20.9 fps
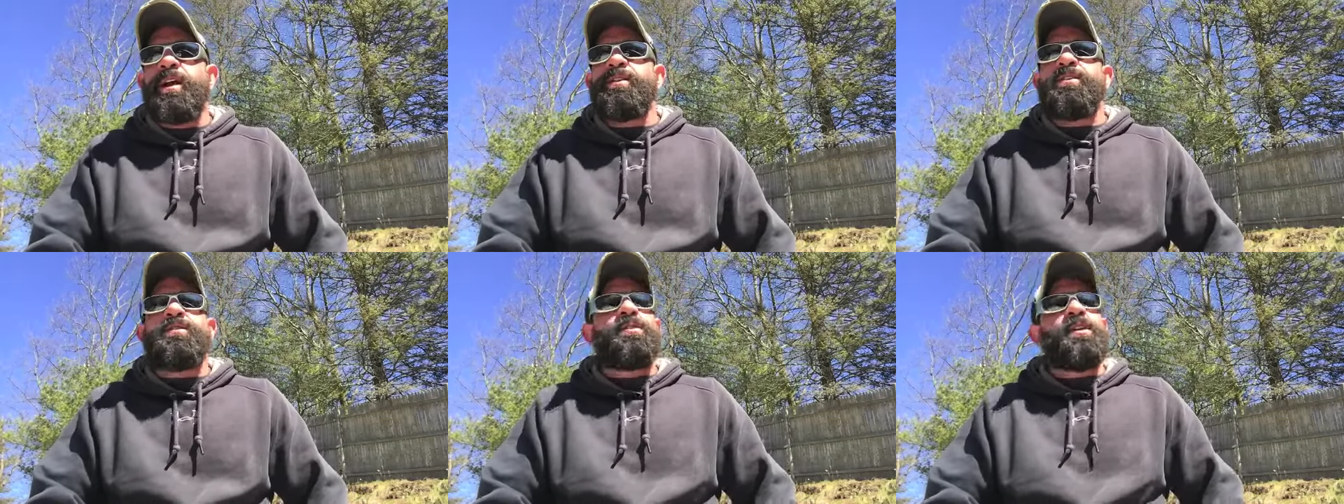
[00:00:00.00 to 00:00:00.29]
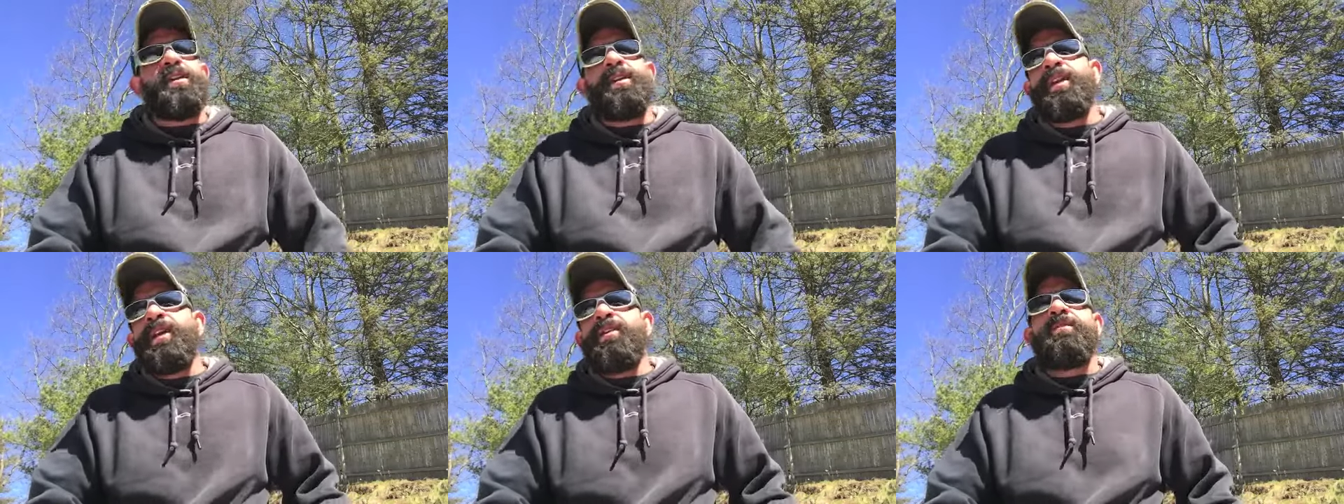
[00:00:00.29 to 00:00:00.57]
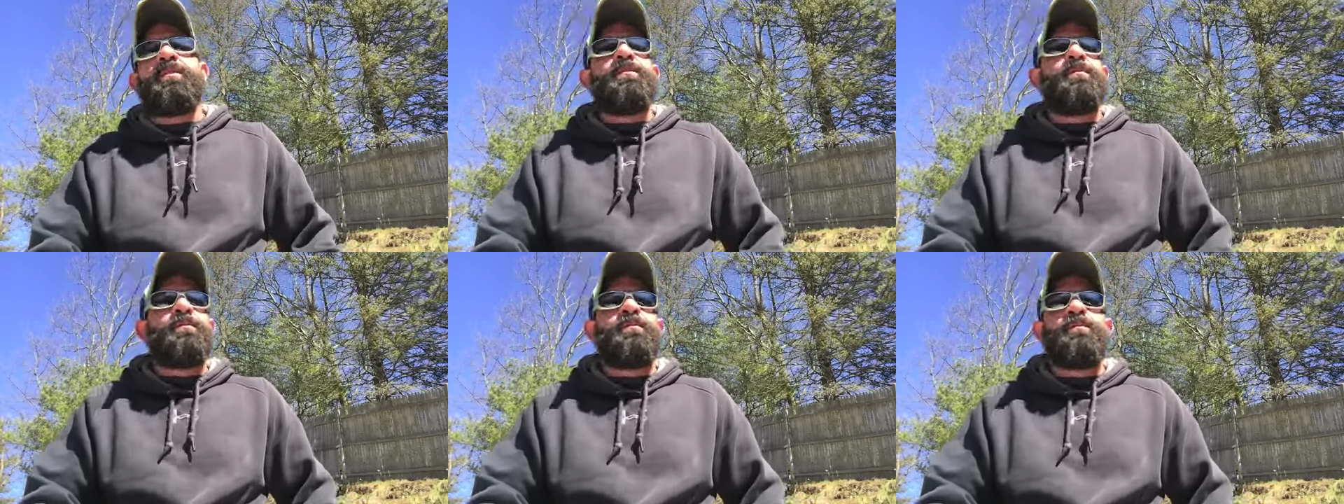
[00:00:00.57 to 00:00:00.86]
I just say,
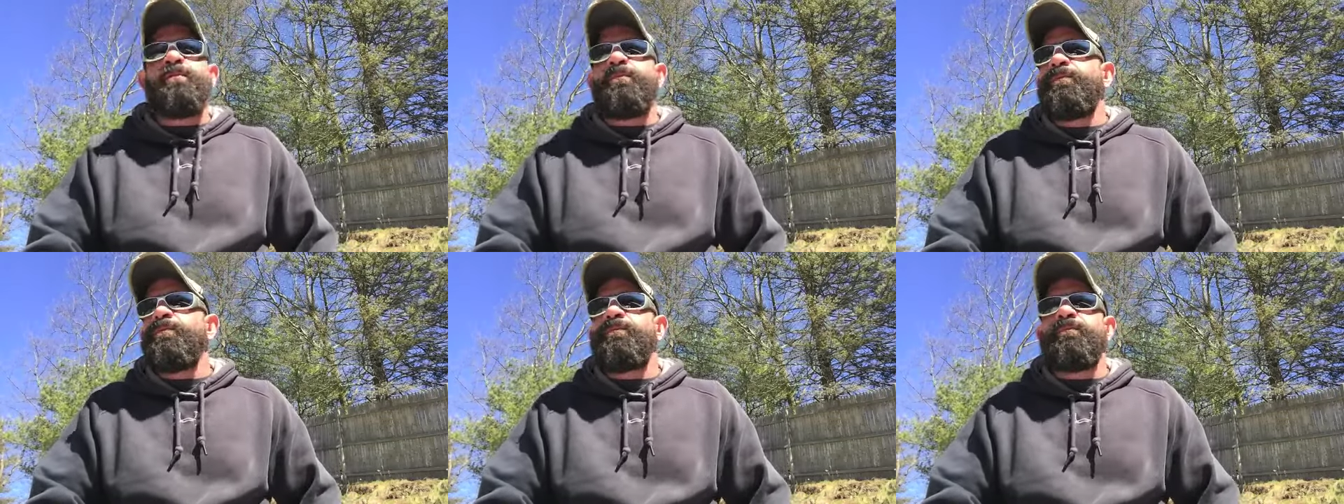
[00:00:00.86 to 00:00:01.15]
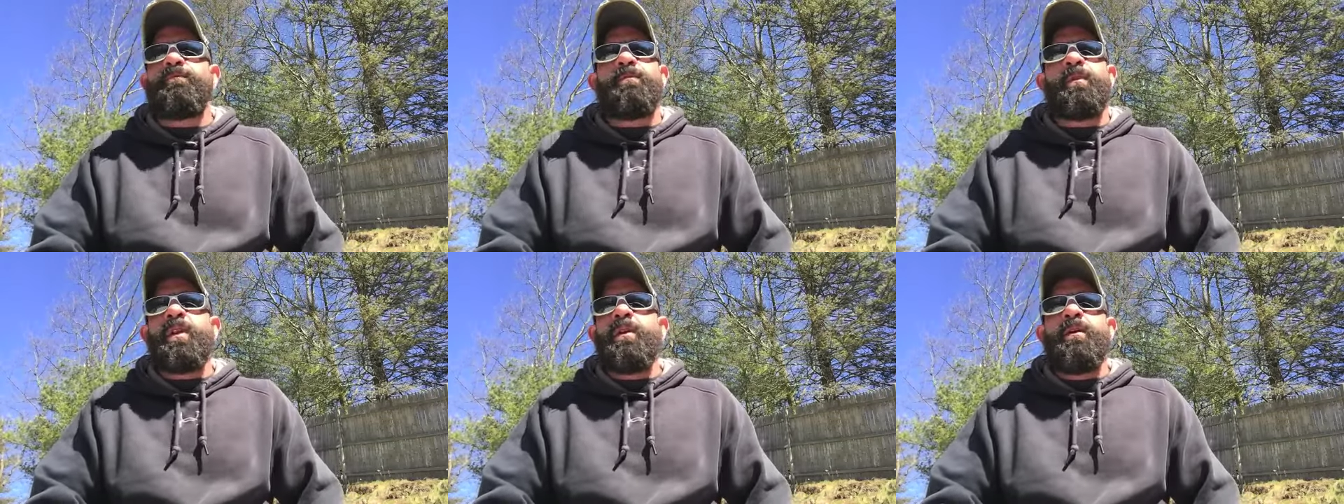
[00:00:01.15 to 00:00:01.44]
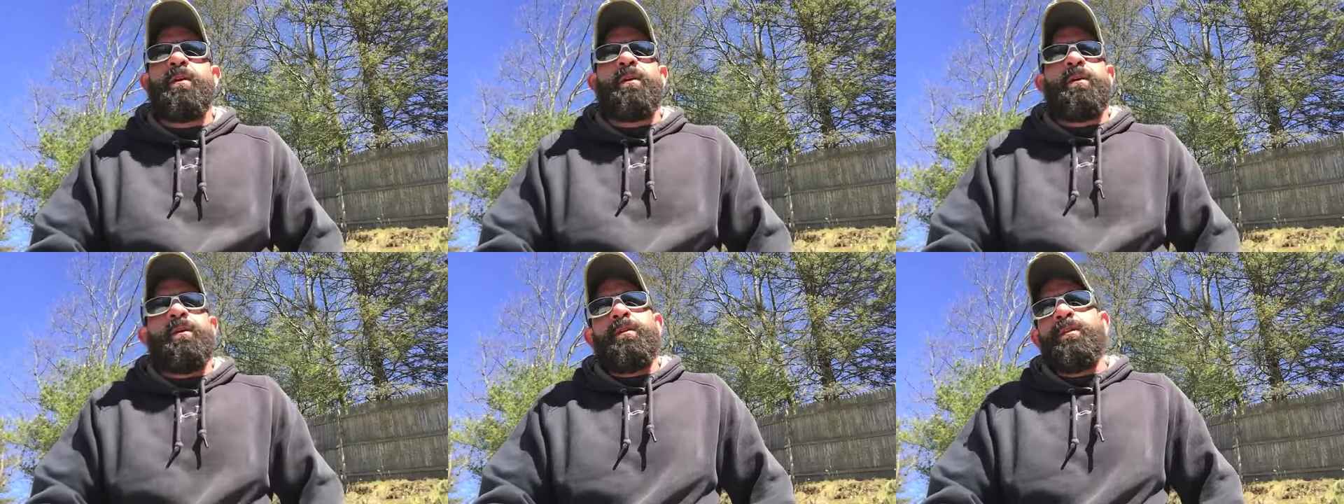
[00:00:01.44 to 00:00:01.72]
leave
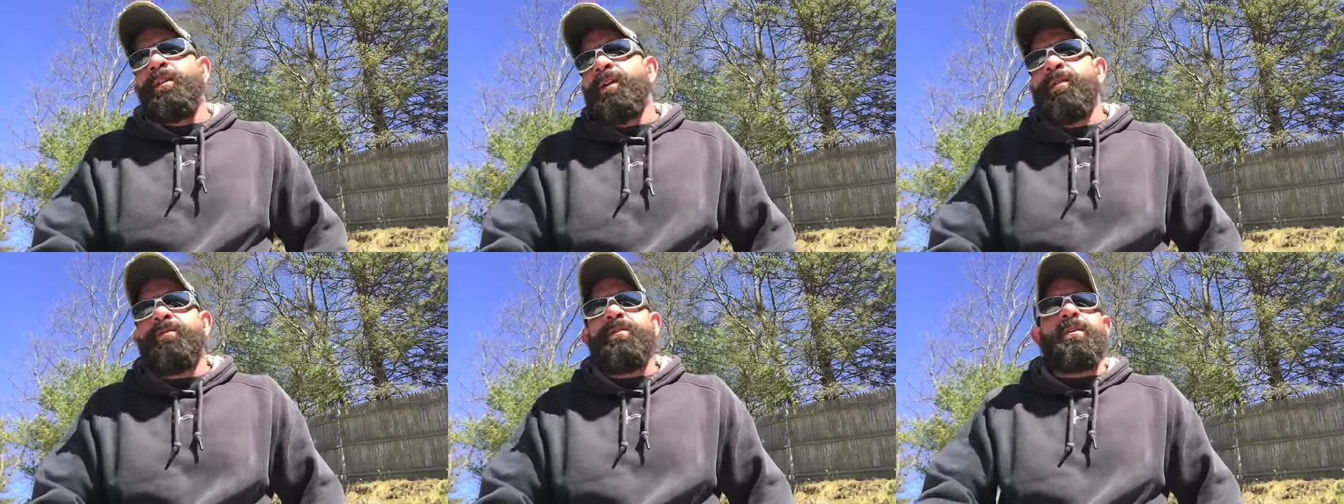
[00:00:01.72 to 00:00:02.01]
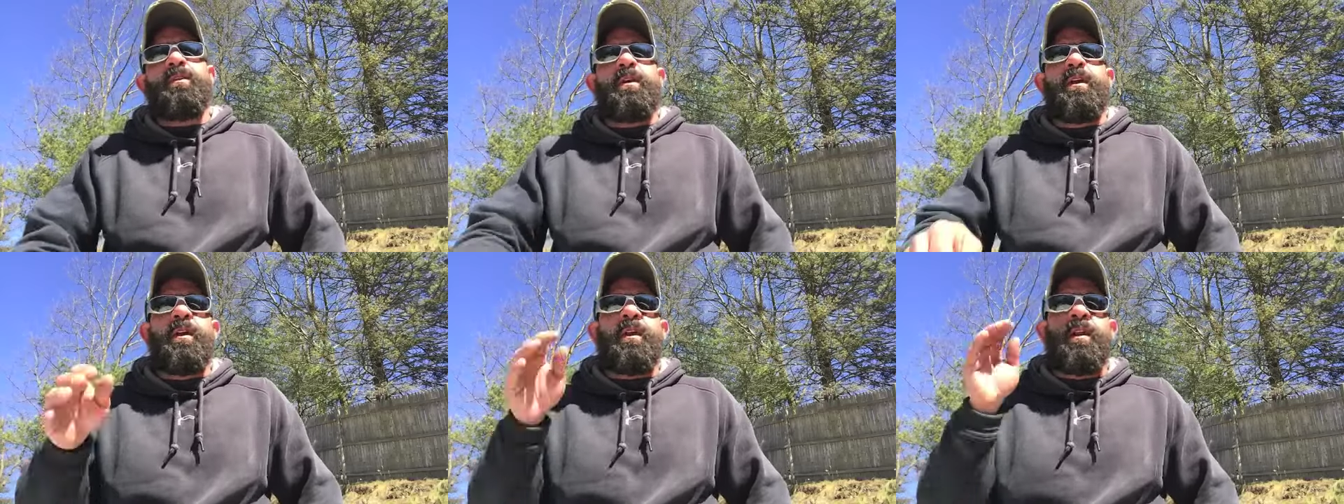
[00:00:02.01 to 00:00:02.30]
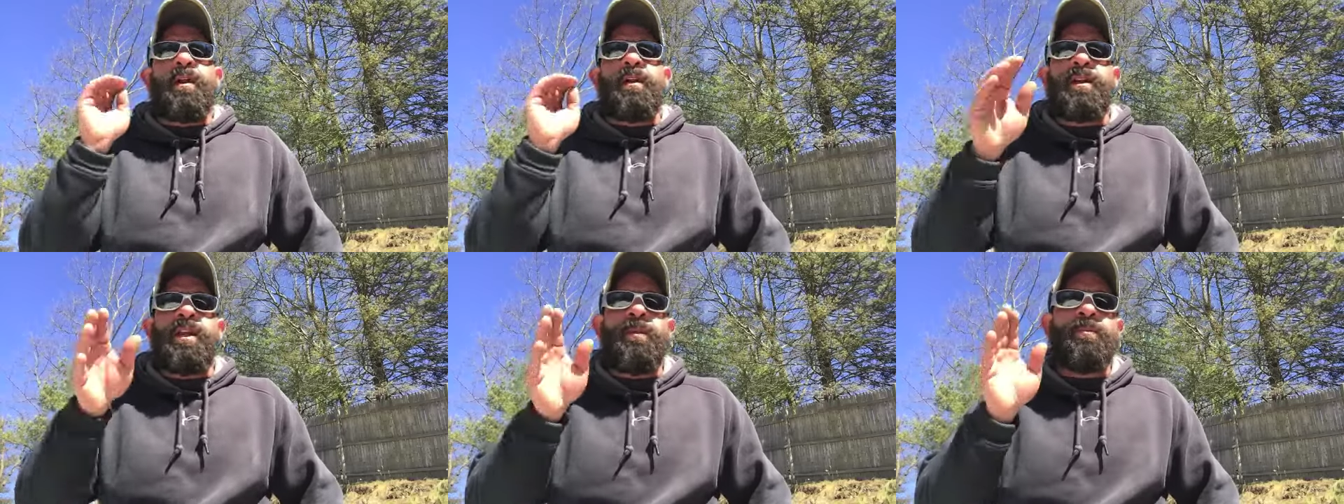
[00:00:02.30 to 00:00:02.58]
it,
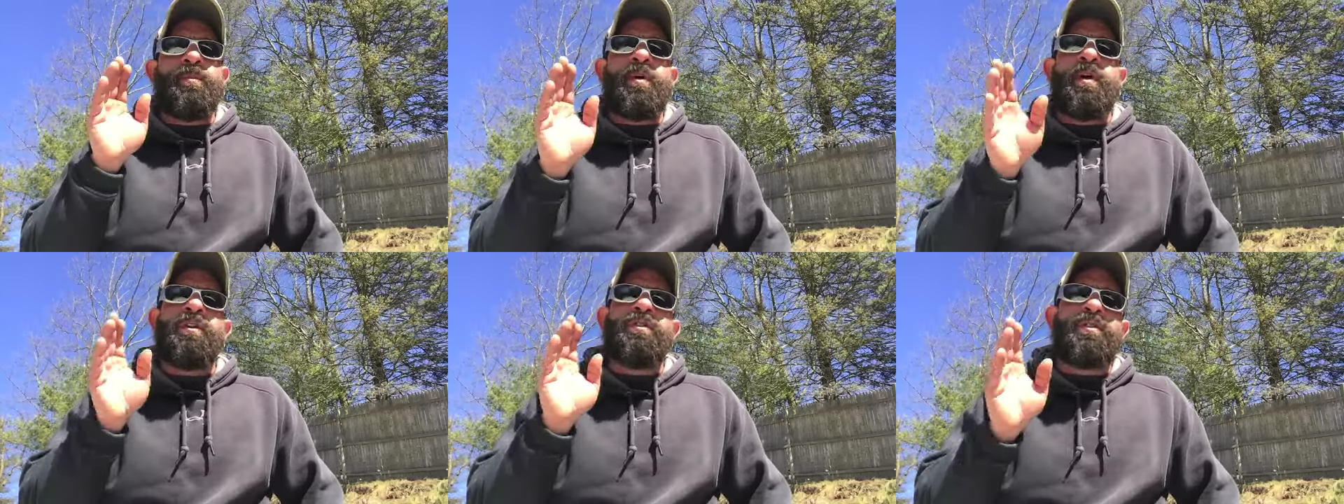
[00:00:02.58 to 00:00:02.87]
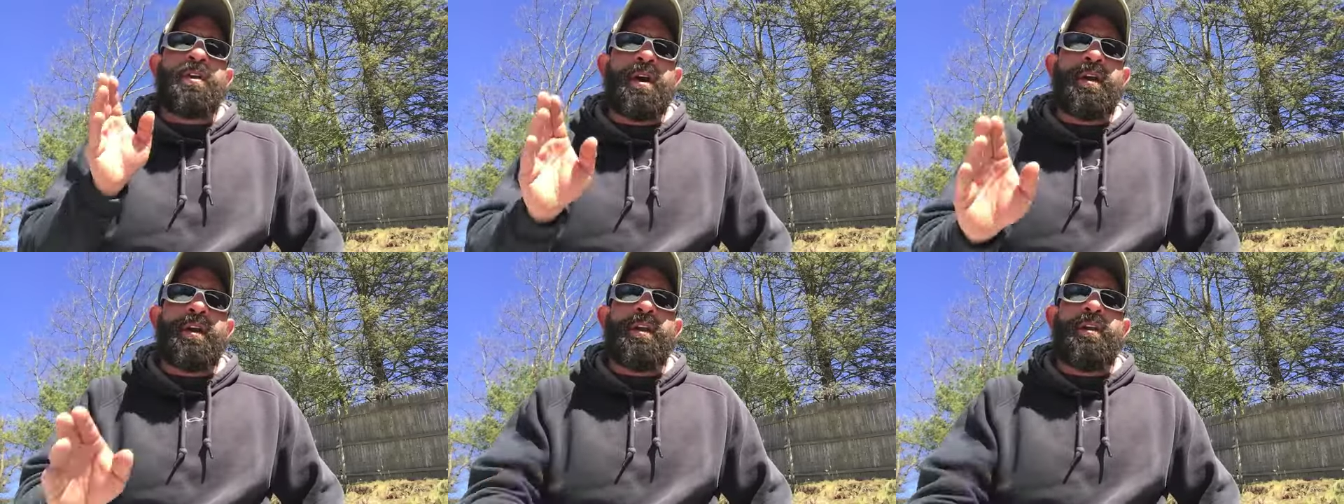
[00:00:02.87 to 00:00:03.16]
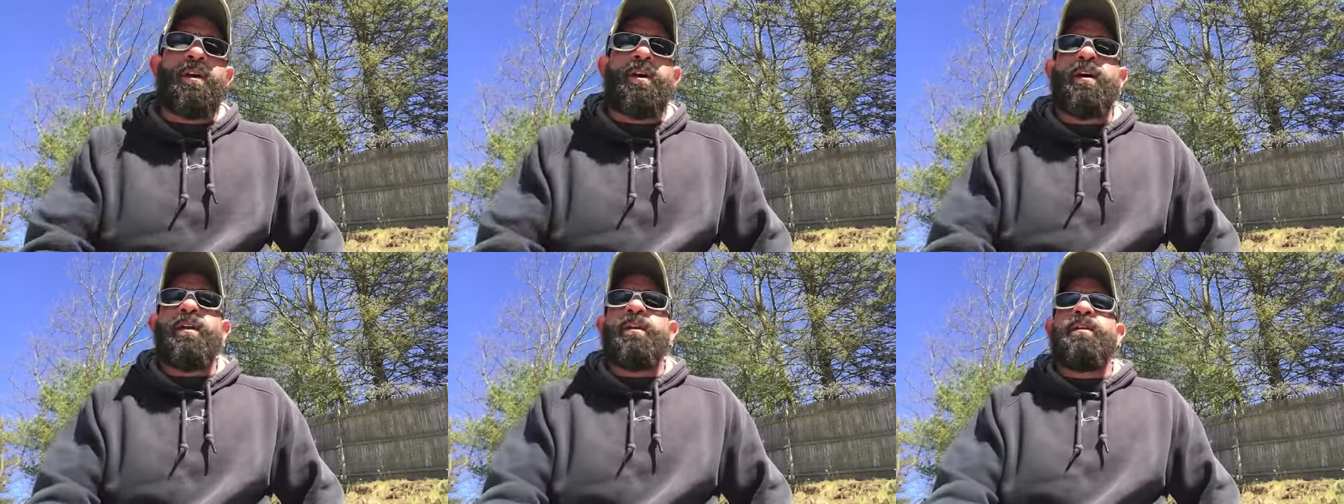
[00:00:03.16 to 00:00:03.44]
and I keep on
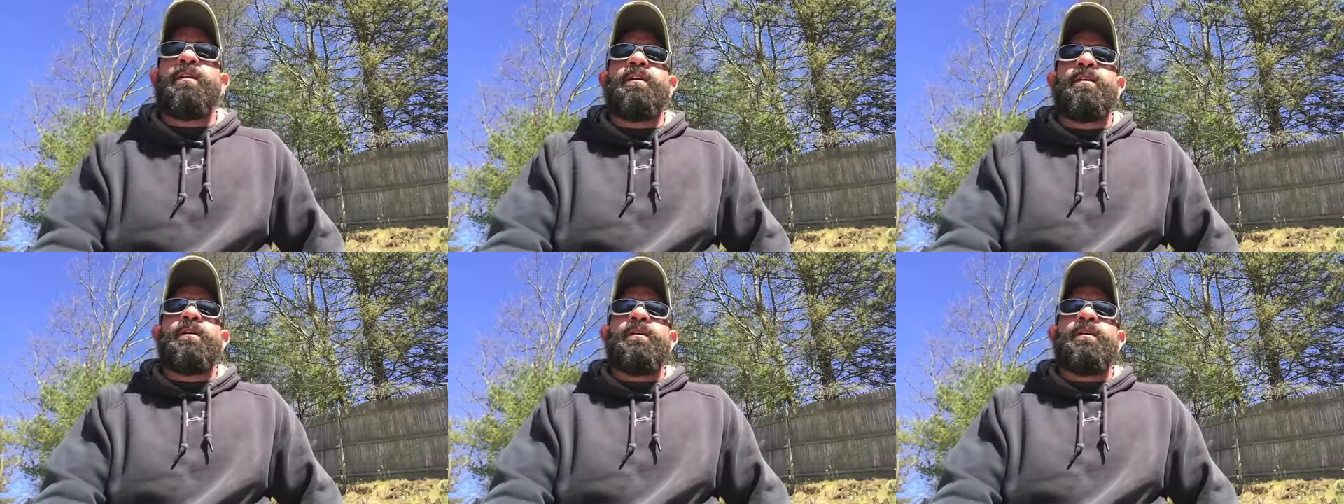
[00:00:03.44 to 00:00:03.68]
trucking on.